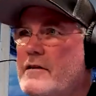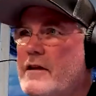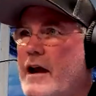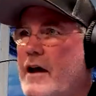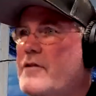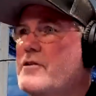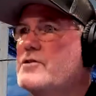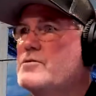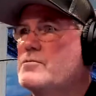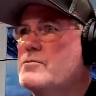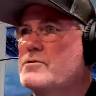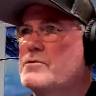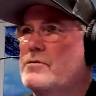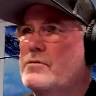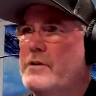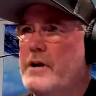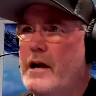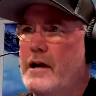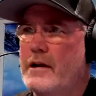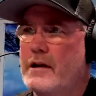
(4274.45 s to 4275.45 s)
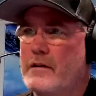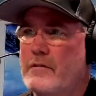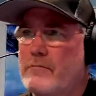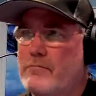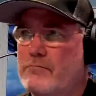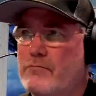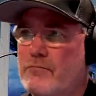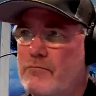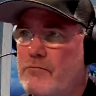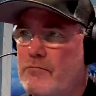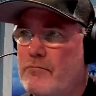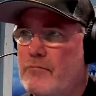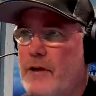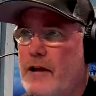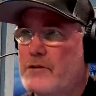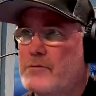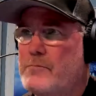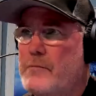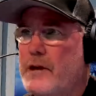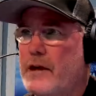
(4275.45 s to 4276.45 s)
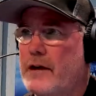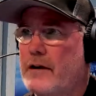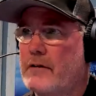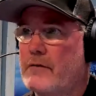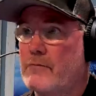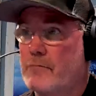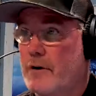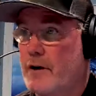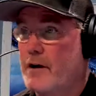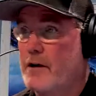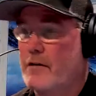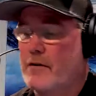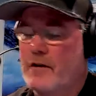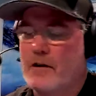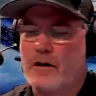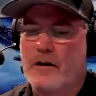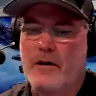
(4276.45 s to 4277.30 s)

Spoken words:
how this was created. That's me, right?